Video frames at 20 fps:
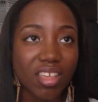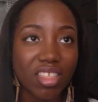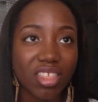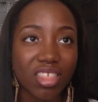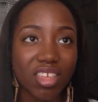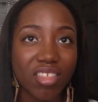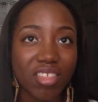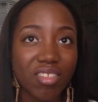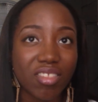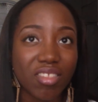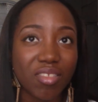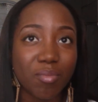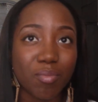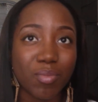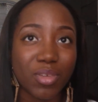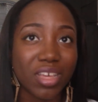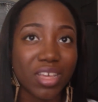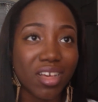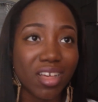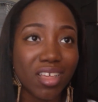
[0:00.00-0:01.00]
just
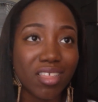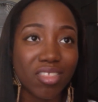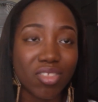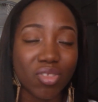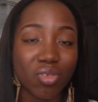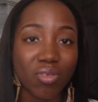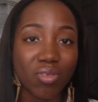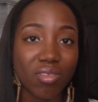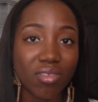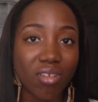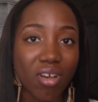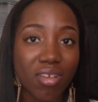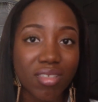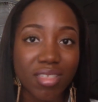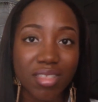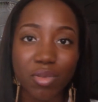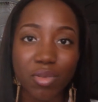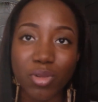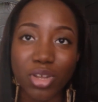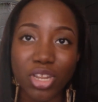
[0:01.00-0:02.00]
because you saw
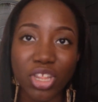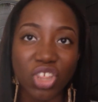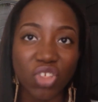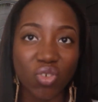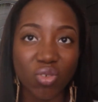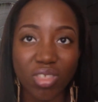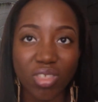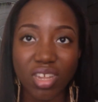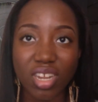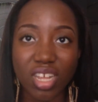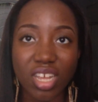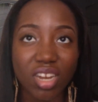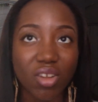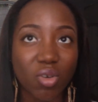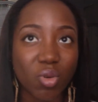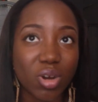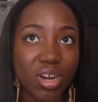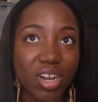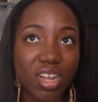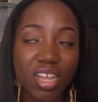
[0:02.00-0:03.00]
someone using it,
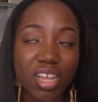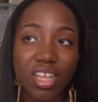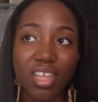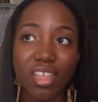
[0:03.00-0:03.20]
or